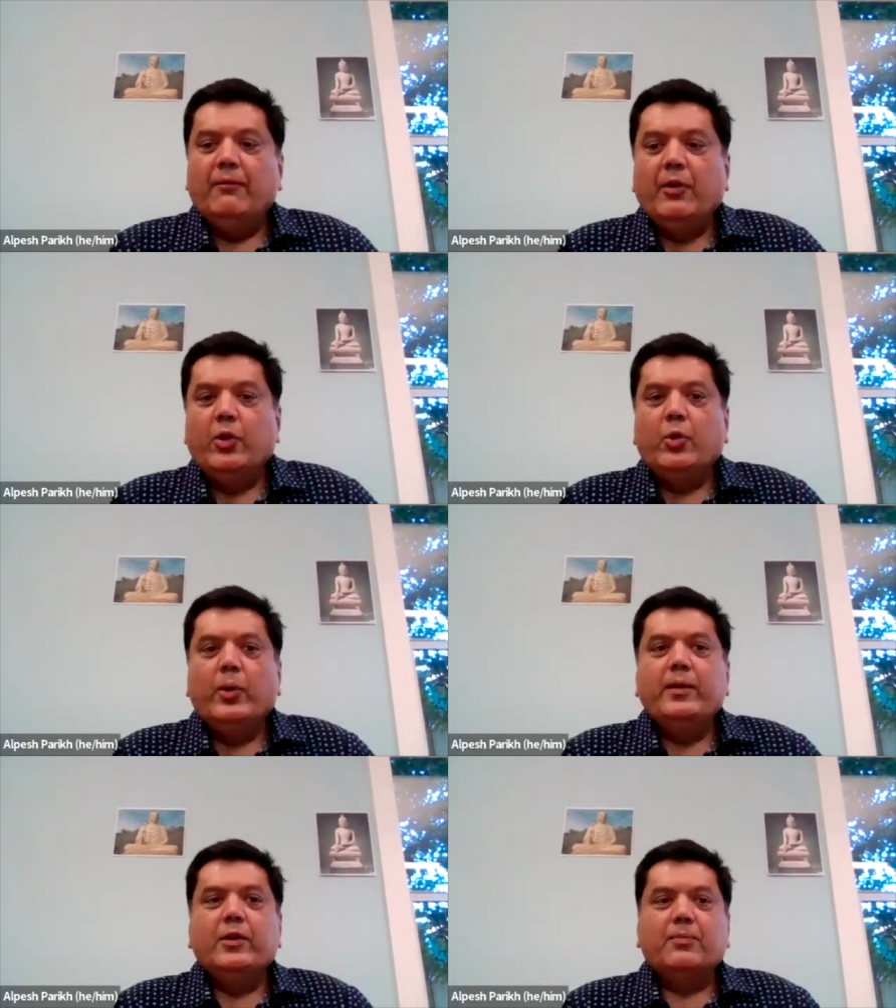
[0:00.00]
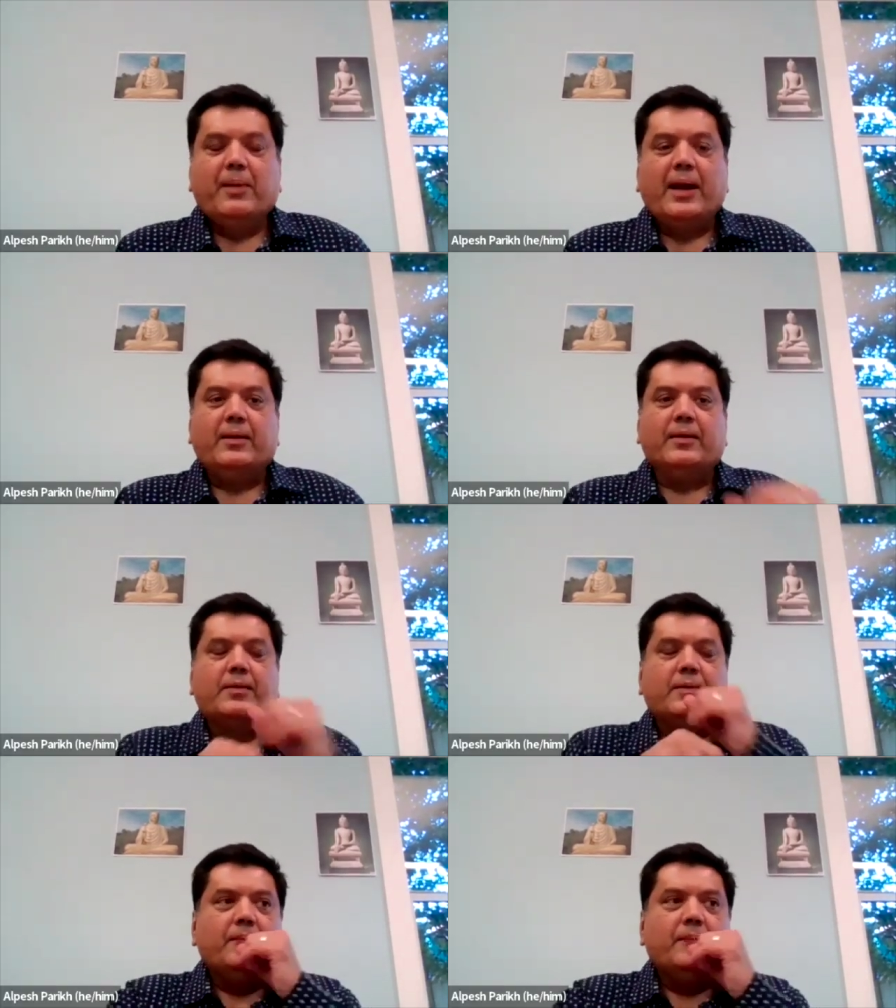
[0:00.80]
when you're doing this
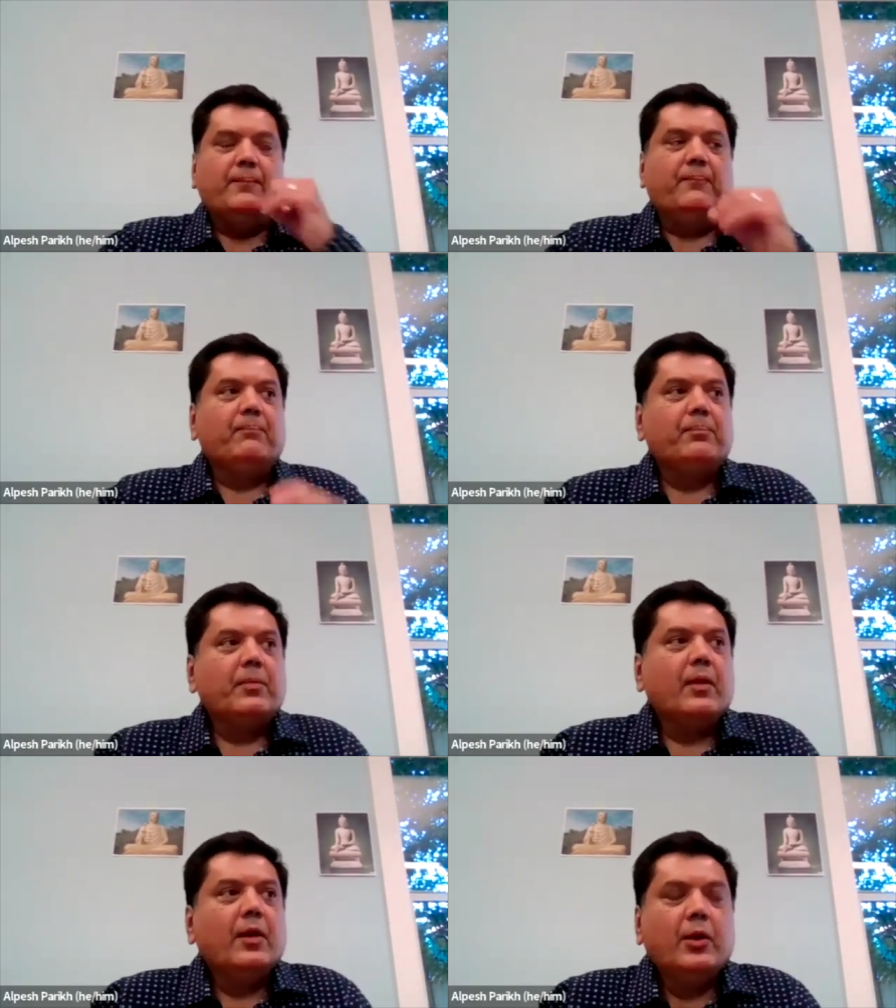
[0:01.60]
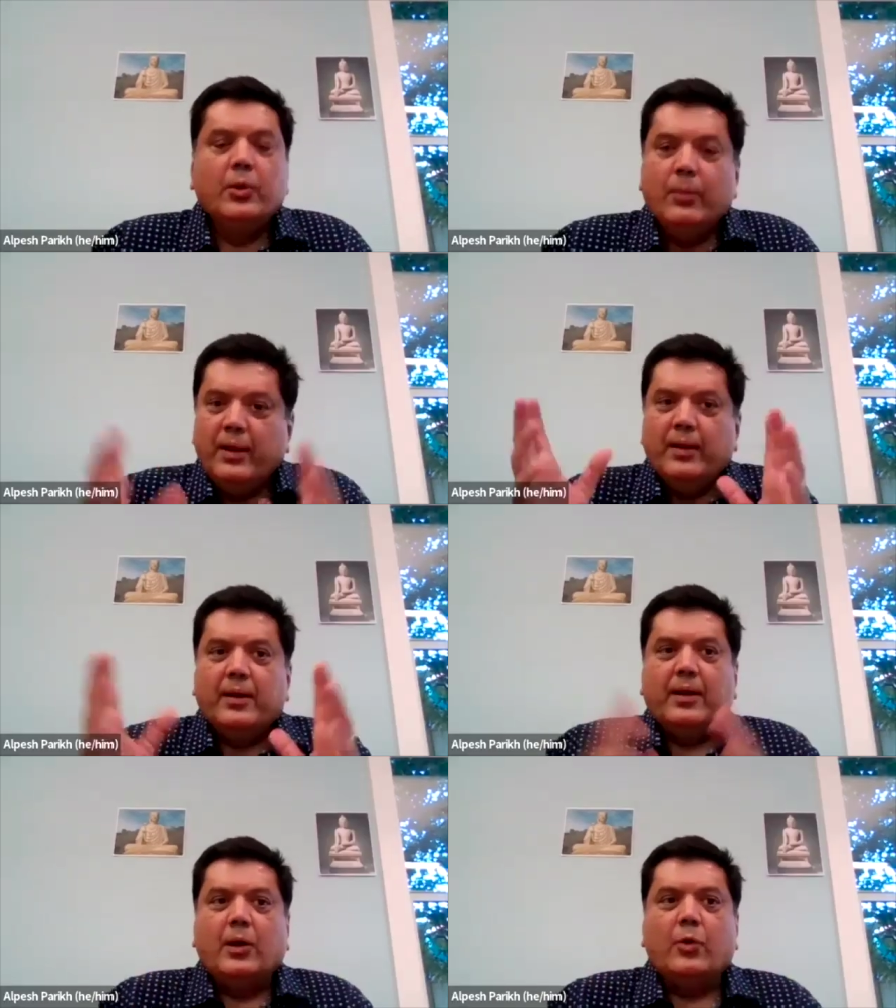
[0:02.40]
practice, you will
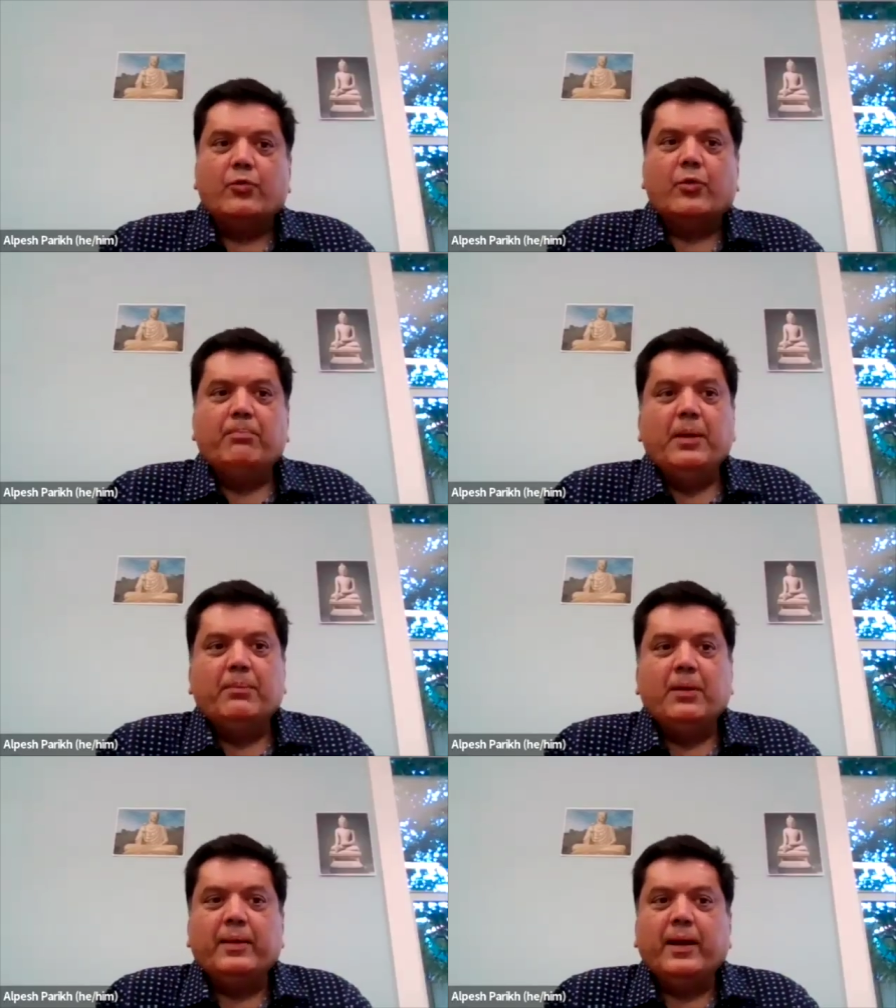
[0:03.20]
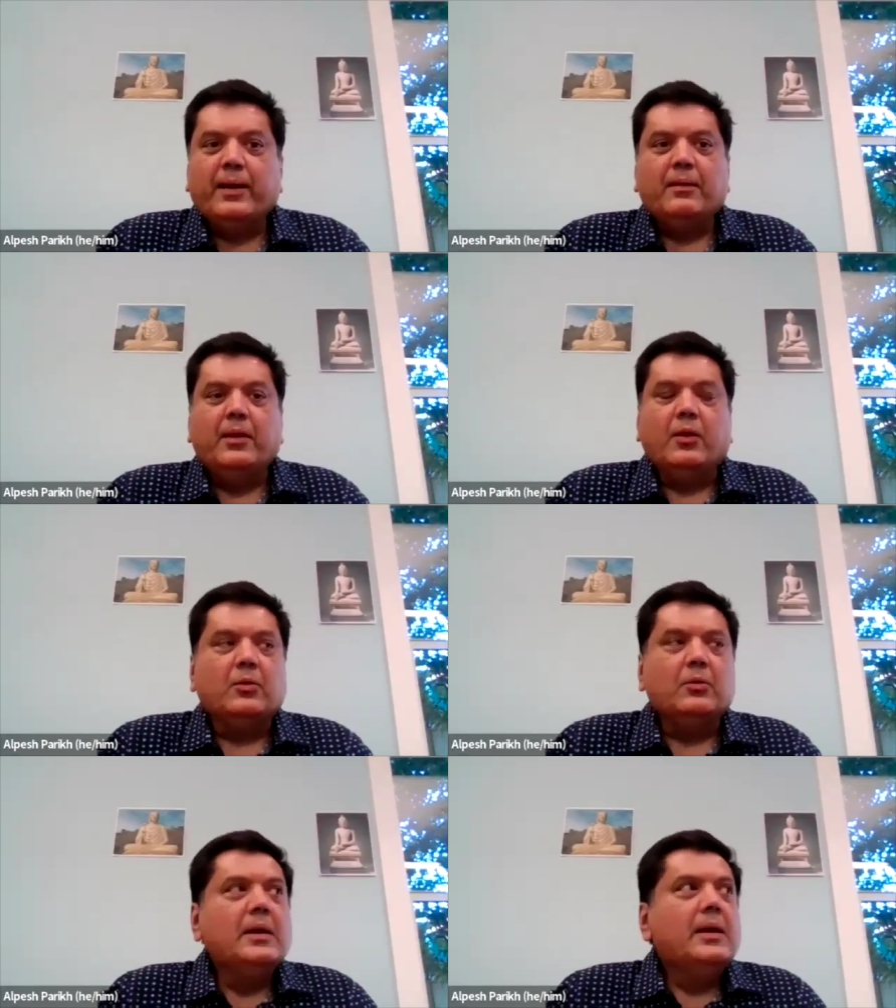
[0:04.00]
hear accounts from people that
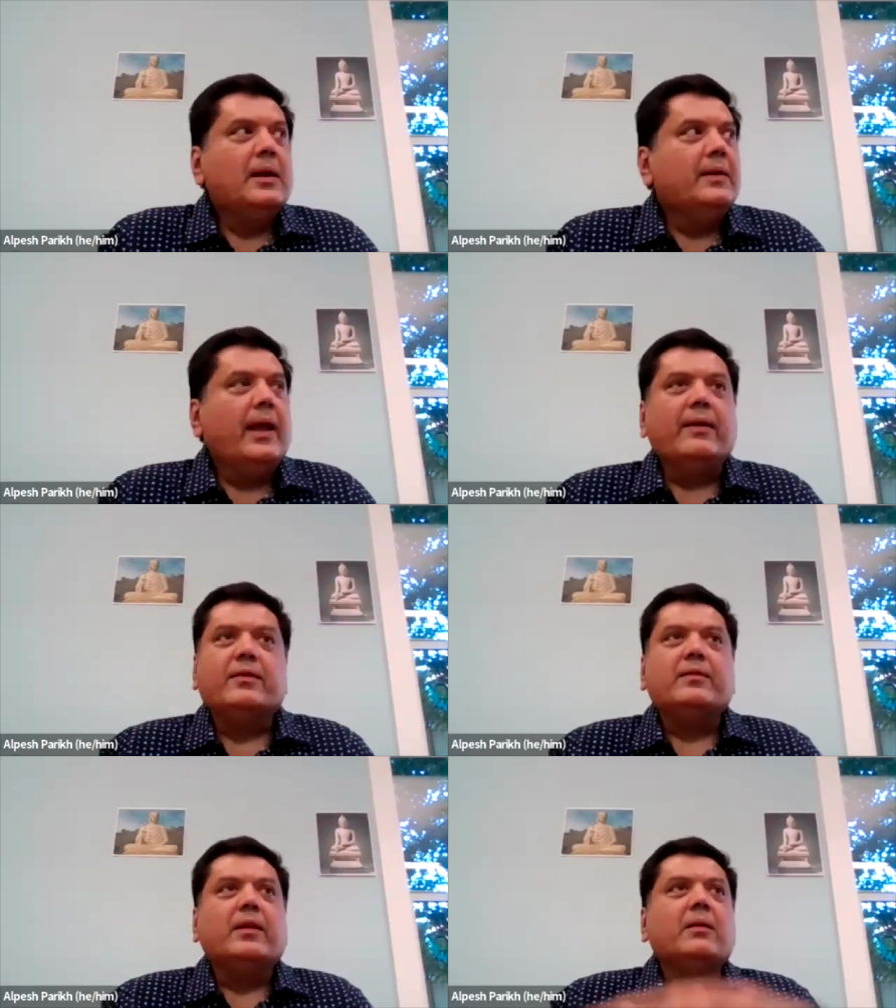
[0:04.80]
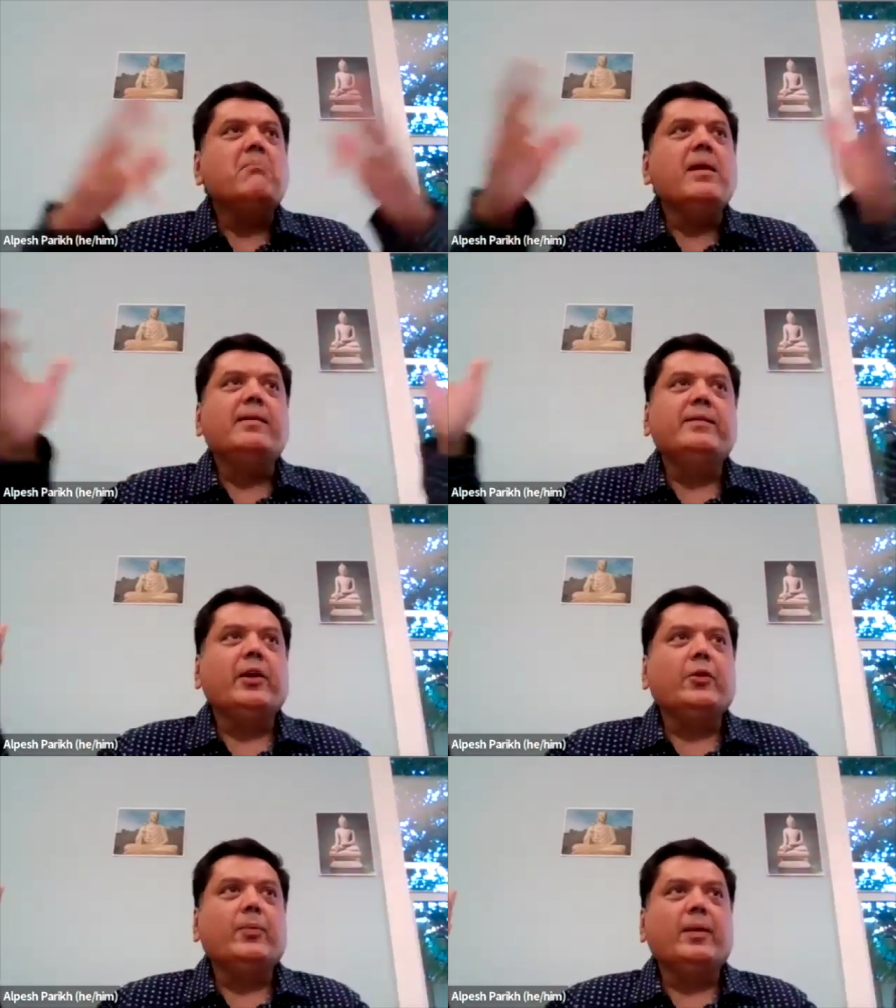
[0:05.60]
they had such an
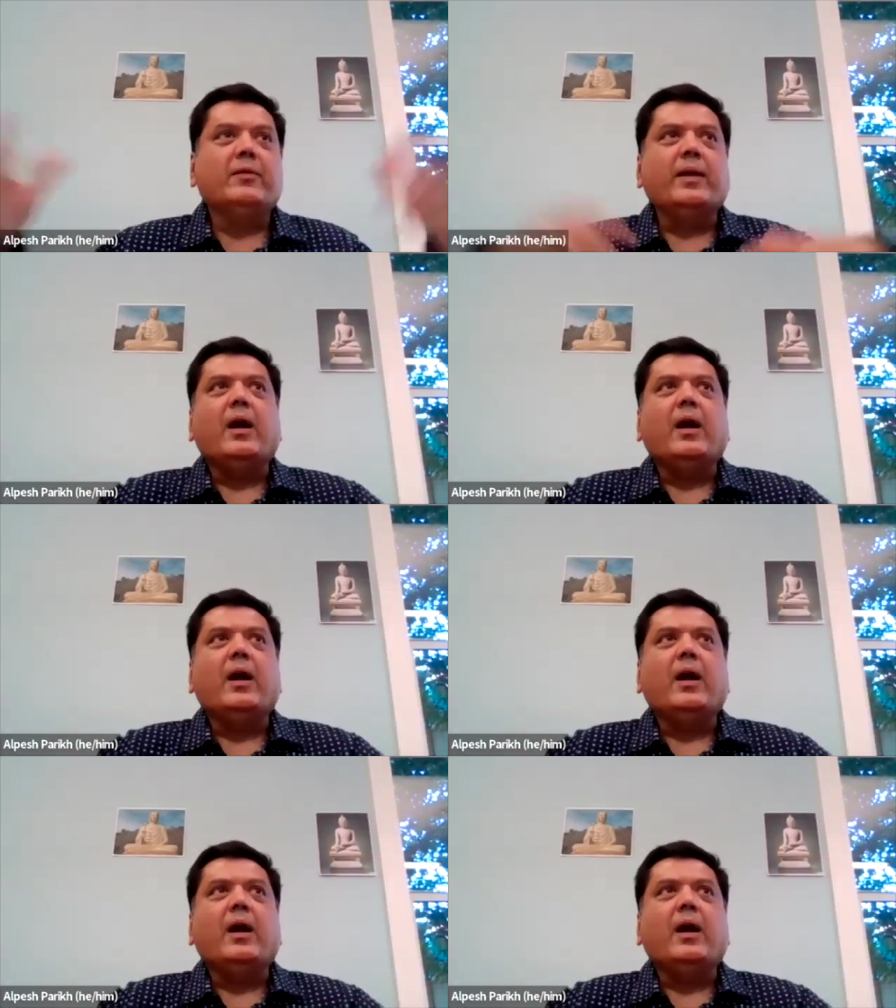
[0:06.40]
amazing experience.